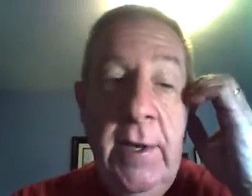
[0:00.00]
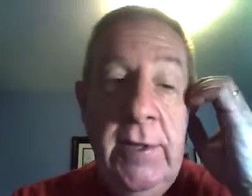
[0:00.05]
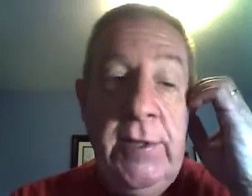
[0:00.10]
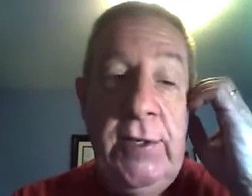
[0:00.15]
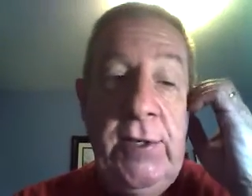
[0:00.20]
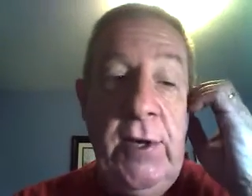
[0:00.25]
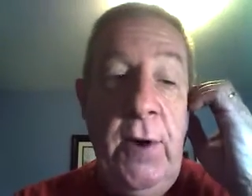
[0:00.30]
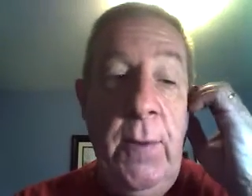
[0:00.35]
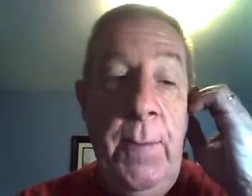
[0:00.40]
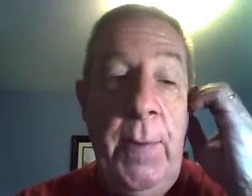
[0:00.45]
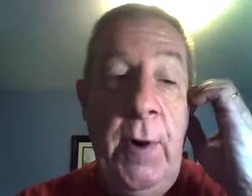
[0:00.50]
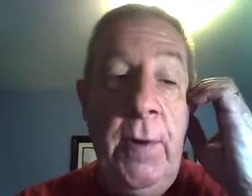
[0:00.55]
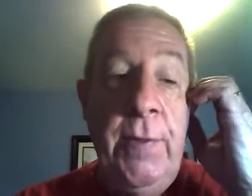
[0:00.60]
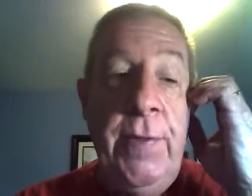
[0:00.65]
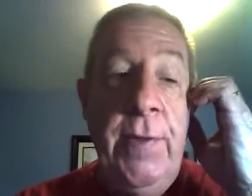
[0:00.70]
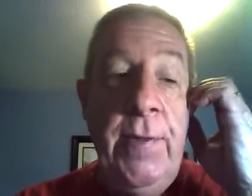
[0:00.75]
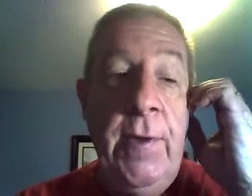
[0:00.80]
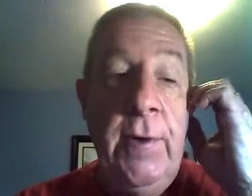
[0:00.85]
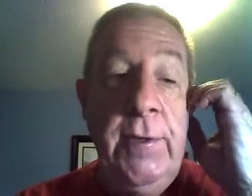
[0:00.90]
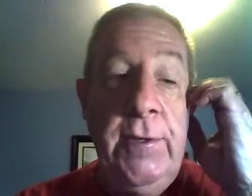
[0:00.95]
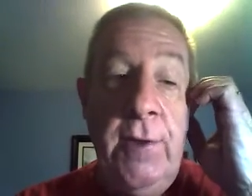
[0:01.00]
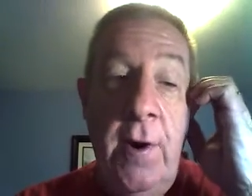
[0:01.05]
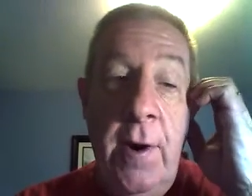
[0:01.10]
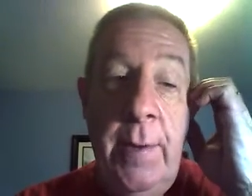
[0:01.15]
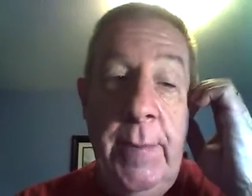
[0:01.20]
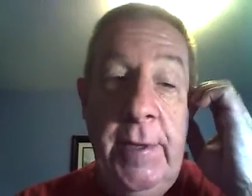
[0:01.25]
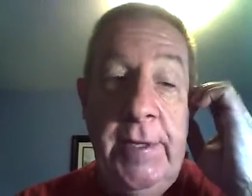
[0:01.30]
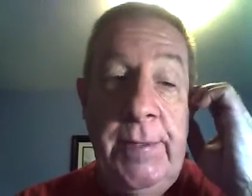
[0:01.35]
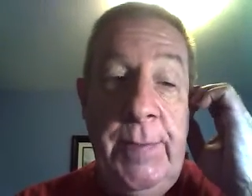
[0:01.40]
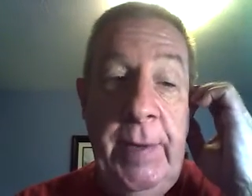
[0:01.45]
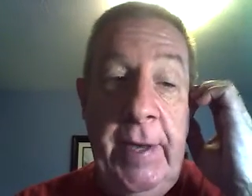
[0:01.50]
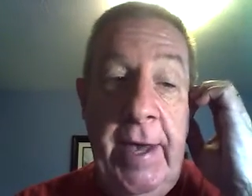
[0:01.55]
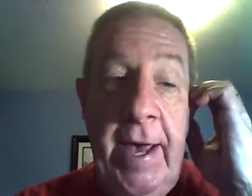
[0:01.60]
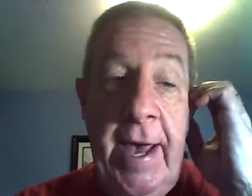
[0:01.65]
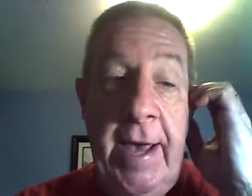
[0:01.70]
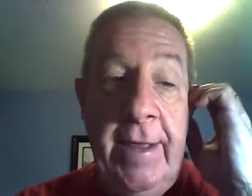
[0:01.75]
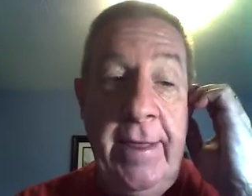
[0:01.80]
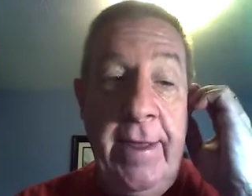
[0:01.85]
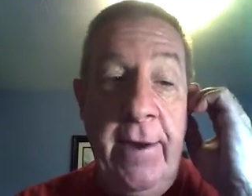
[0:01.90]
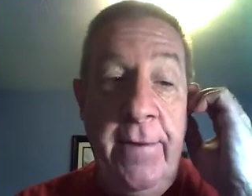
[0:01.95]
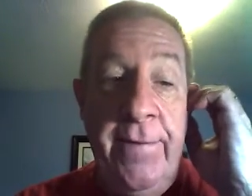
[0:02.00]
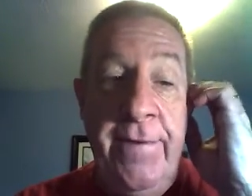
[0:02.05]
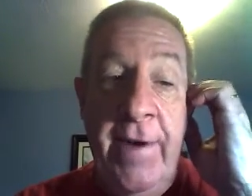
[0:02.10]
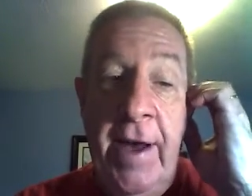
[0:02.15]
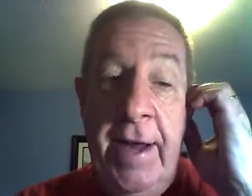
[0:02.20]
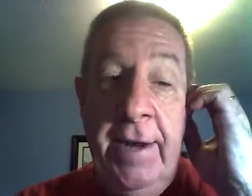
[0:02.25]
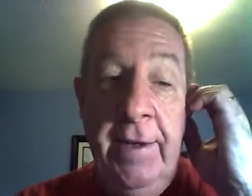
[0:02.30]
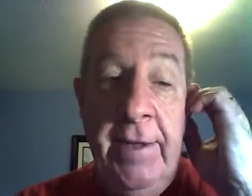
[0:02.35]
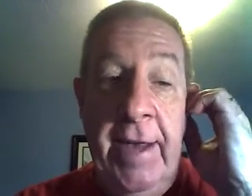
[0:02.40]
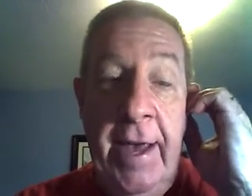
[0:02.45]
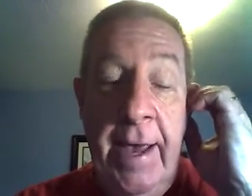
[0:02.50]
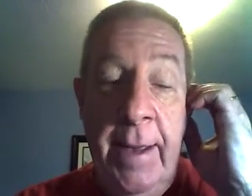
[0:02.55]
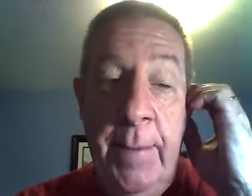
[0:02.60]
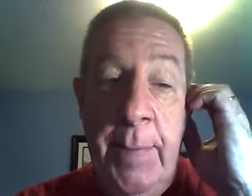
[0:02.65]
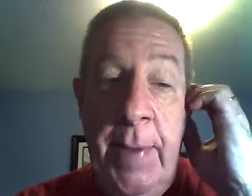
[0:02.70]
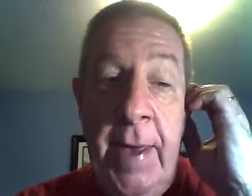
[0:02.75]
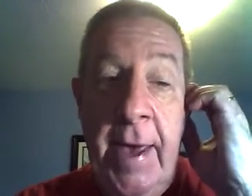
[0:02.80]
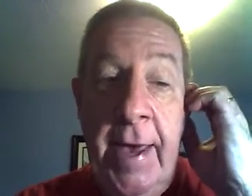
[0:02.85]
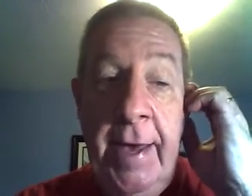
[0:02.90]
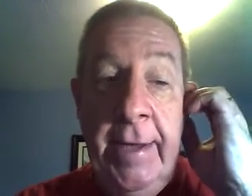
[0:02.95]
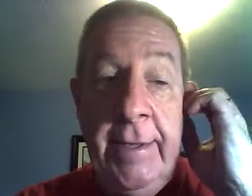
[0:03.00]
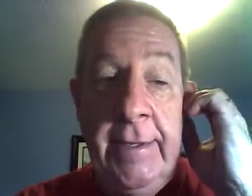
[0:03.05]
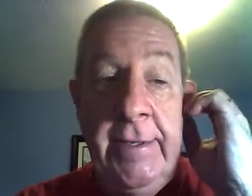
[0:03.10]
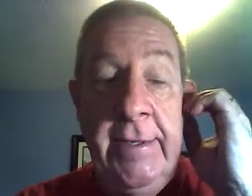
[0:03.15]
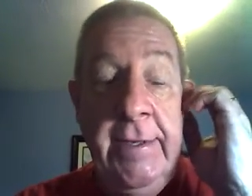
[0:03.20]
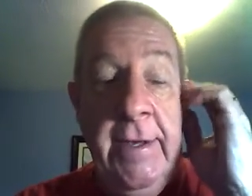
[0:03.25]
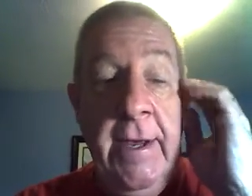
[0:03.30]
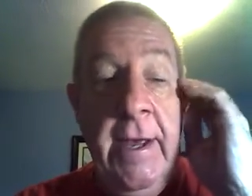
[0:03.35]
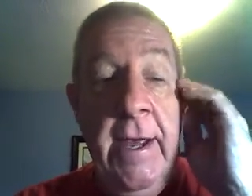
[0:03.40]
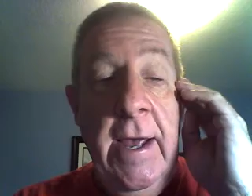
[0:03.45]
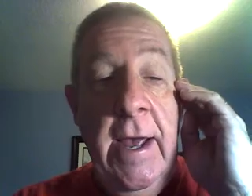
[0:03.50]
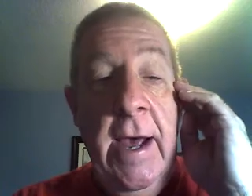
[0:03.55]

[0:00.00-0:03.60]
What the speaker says: So both of those armies began their final campaigns.